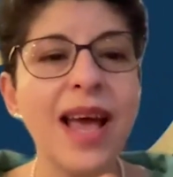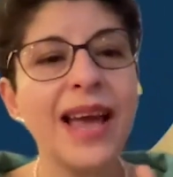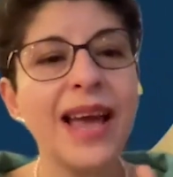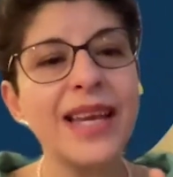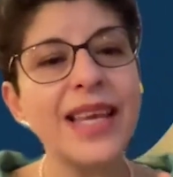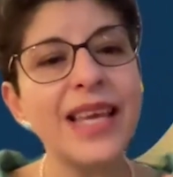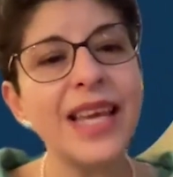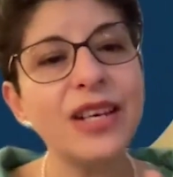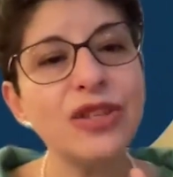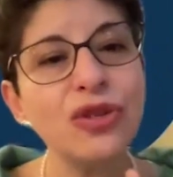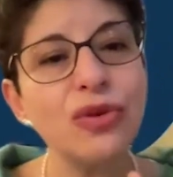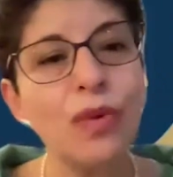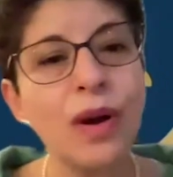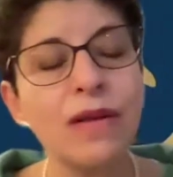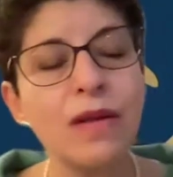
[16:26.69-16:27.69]
And
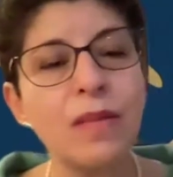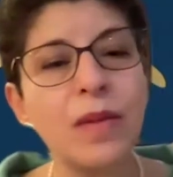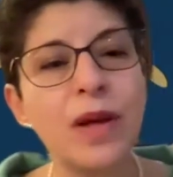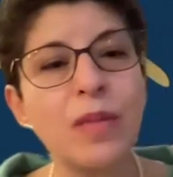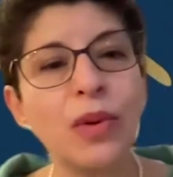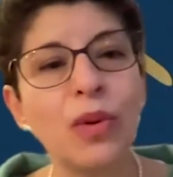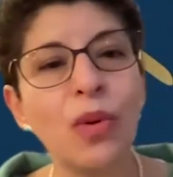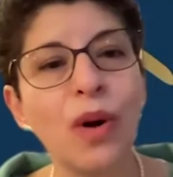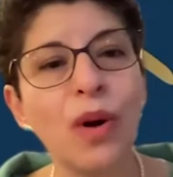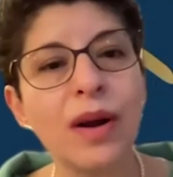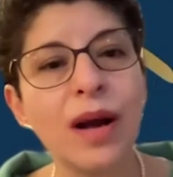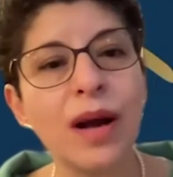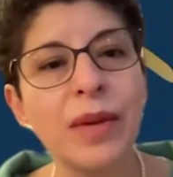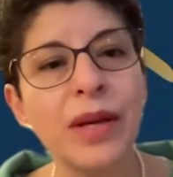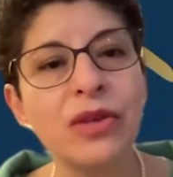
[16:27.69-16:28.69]
each one of the people who are
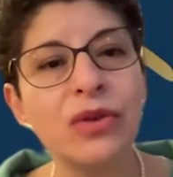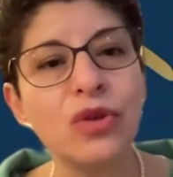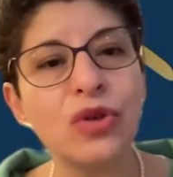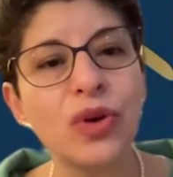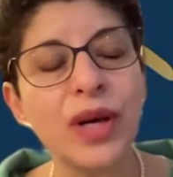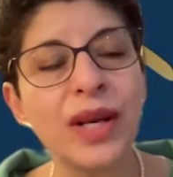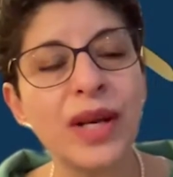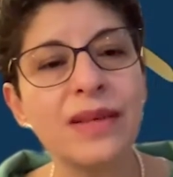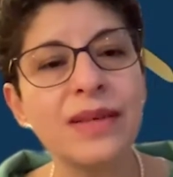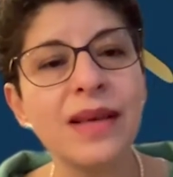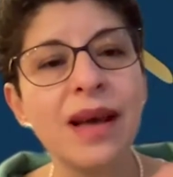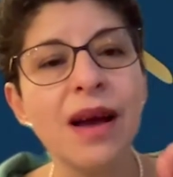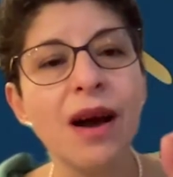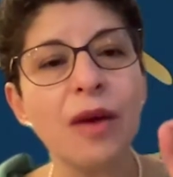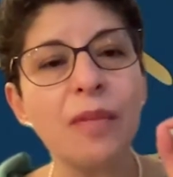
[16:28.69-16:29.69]
coming to join us
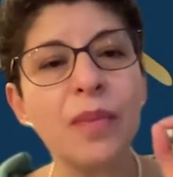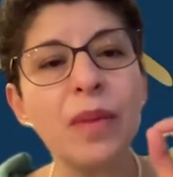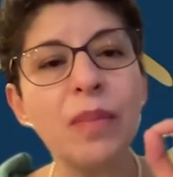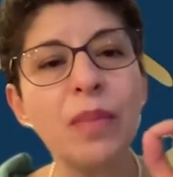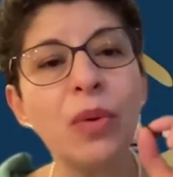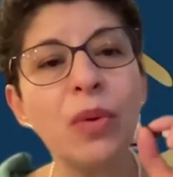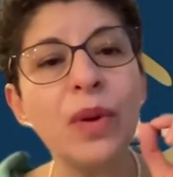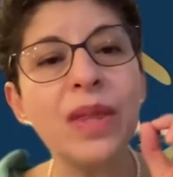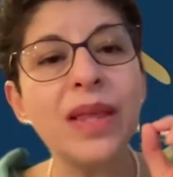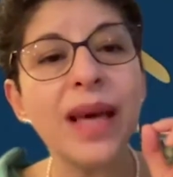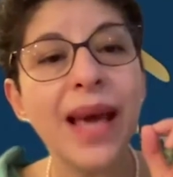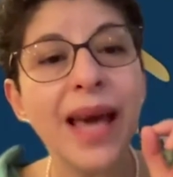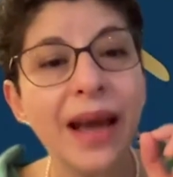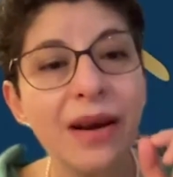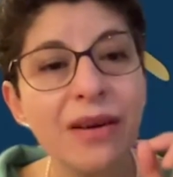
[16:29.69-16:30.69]
are people with
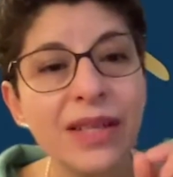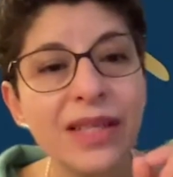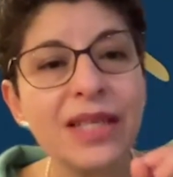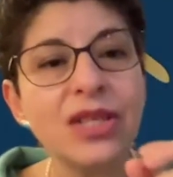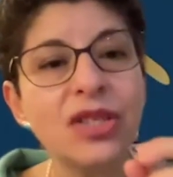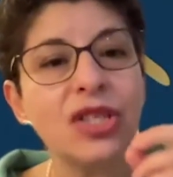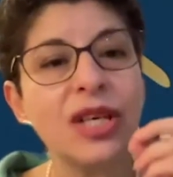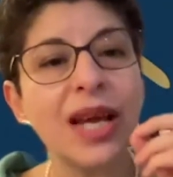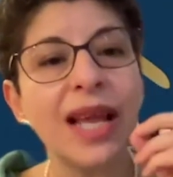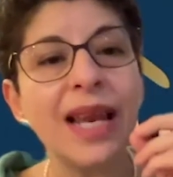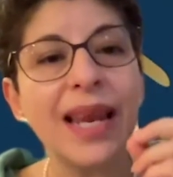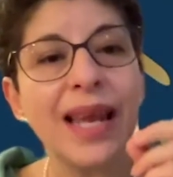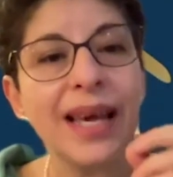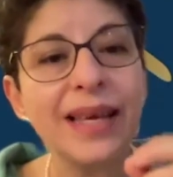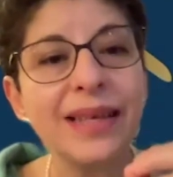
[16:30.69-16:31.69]
a heritage, a
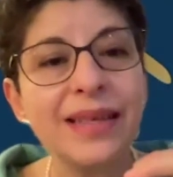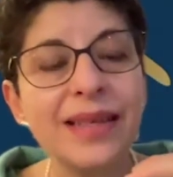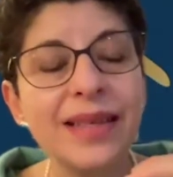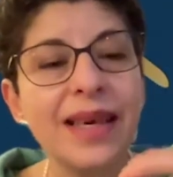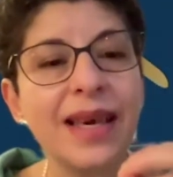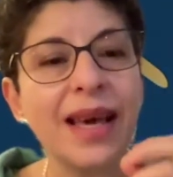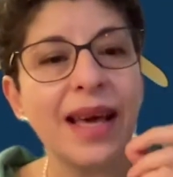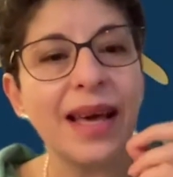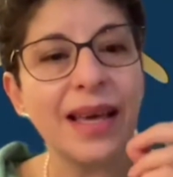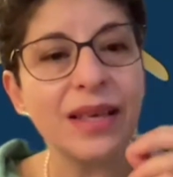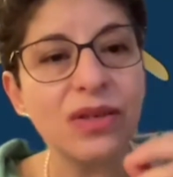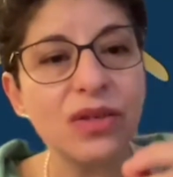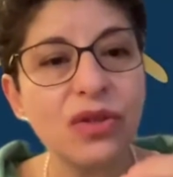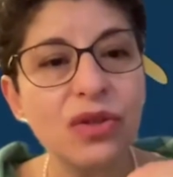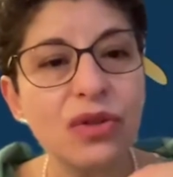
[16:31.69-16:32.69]
legacy, a
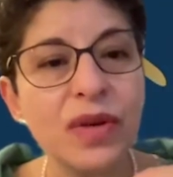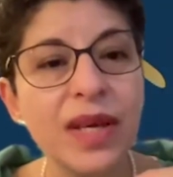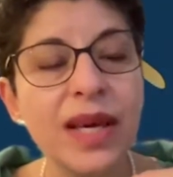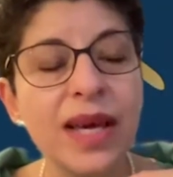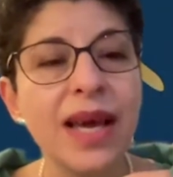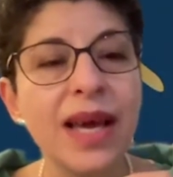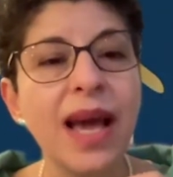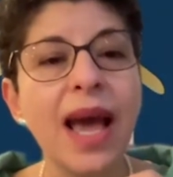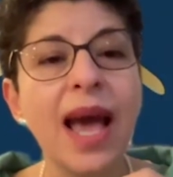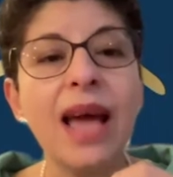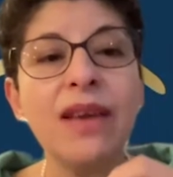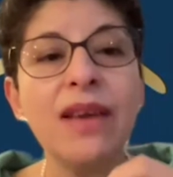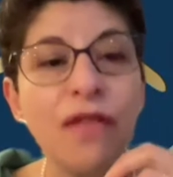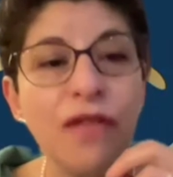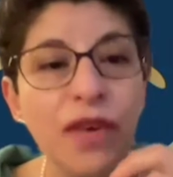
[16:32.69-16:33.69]
history,
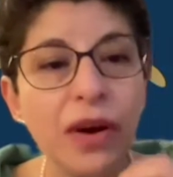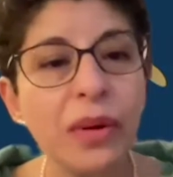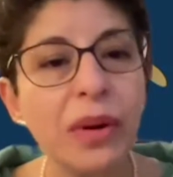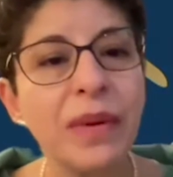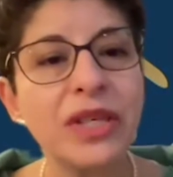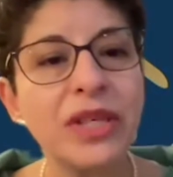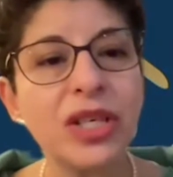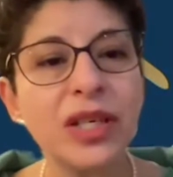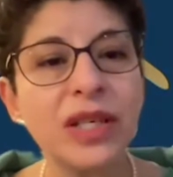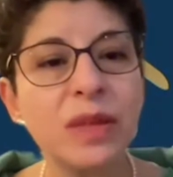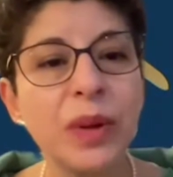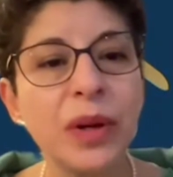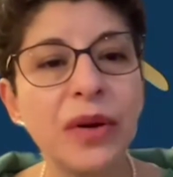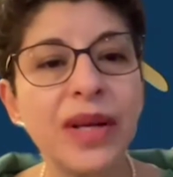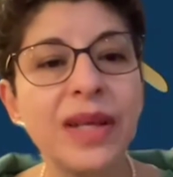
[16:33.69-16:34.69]
and very rich
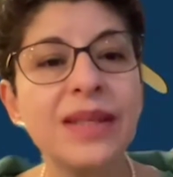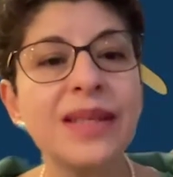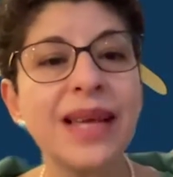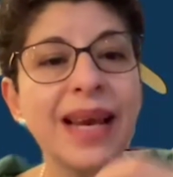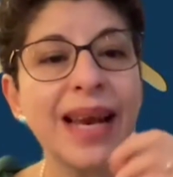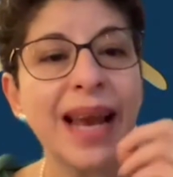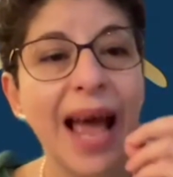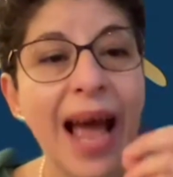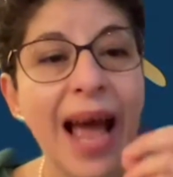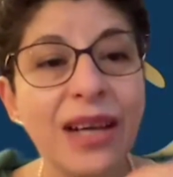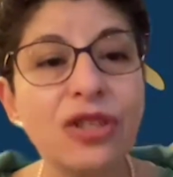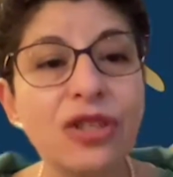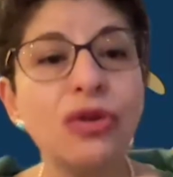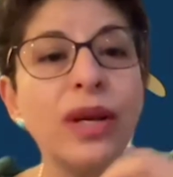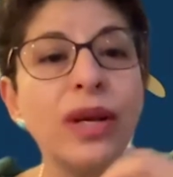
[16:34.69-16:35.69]
experience in
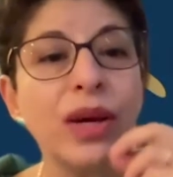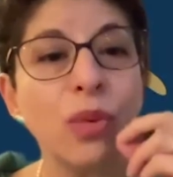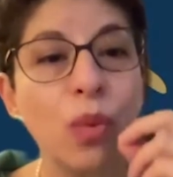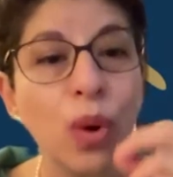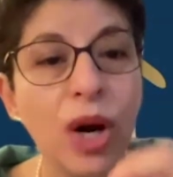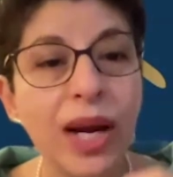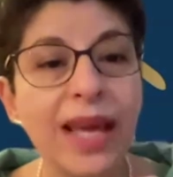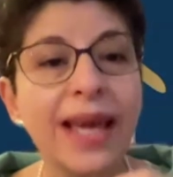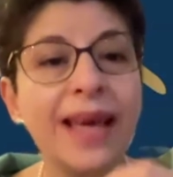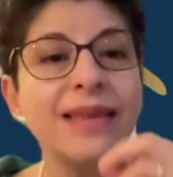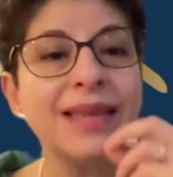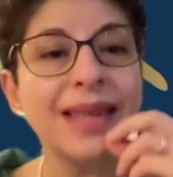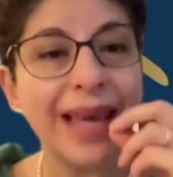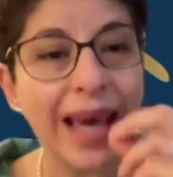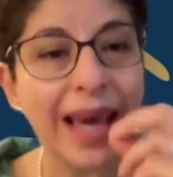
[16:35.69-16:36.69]
actually
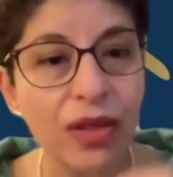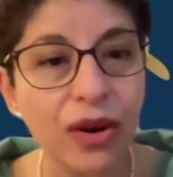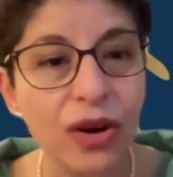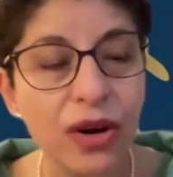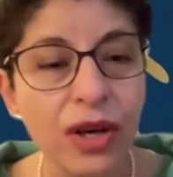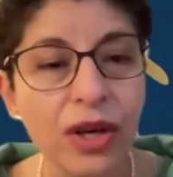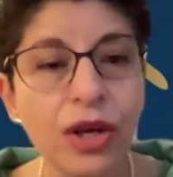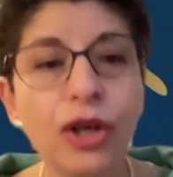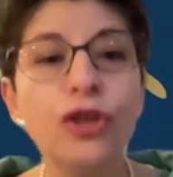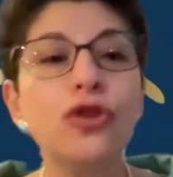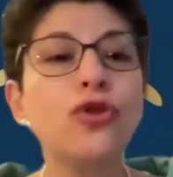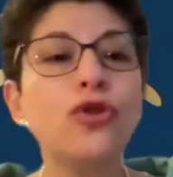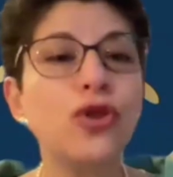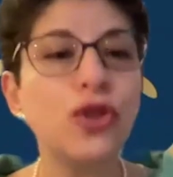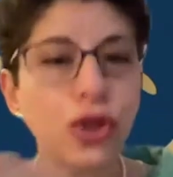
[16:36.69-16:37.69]
working together
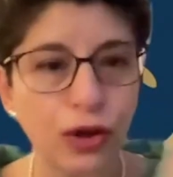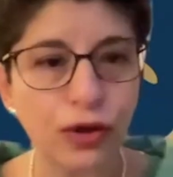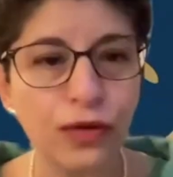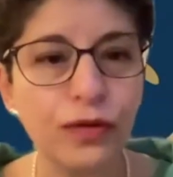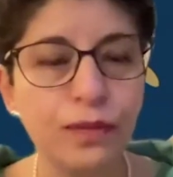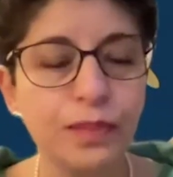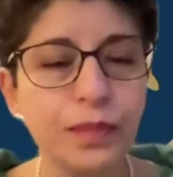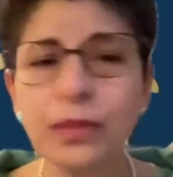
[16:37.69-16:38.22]
to serve,